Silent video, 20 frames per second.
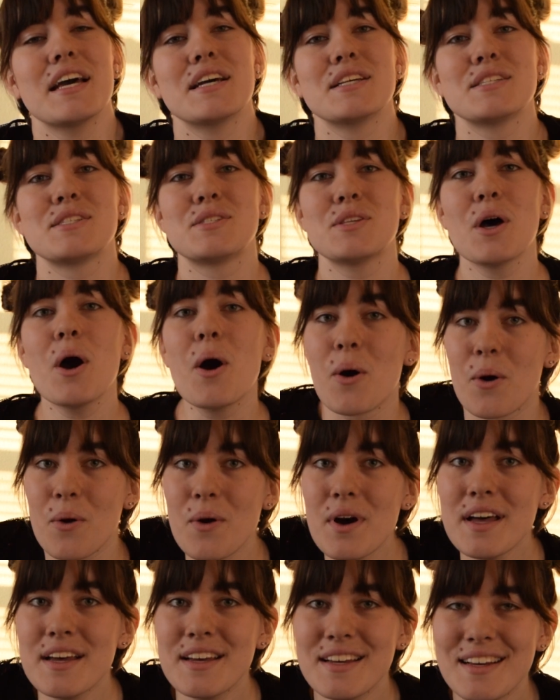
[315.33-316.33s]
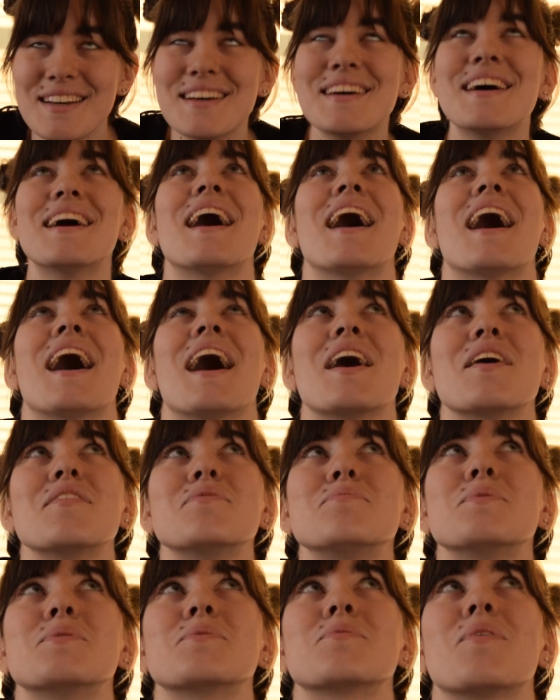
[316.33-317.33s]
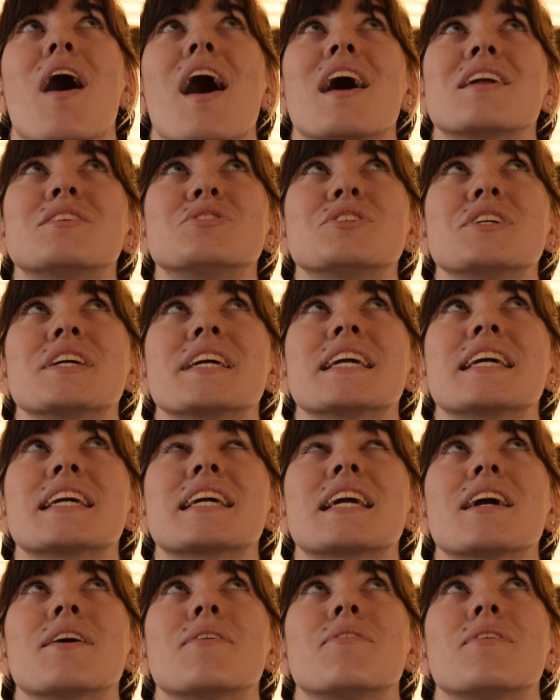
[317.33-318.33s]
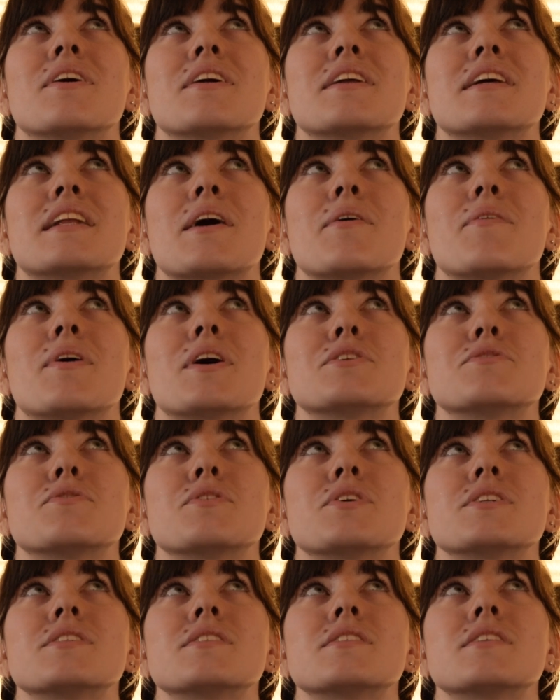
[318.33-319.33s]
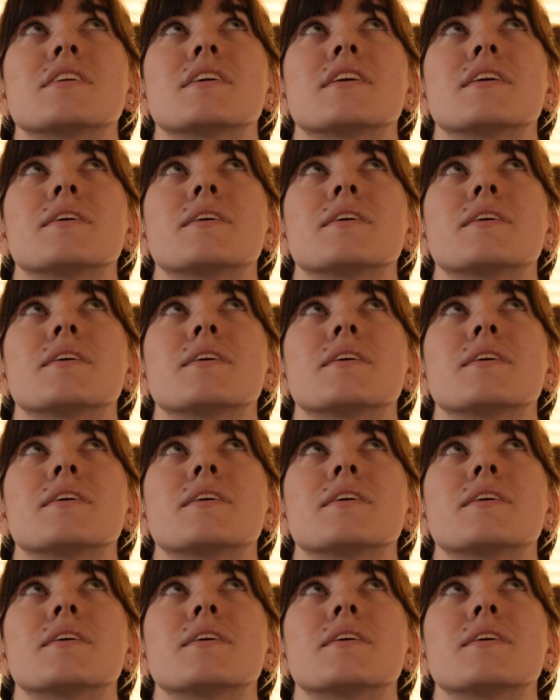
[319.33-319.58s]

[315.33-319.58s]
So I've been watching, what did I watch first?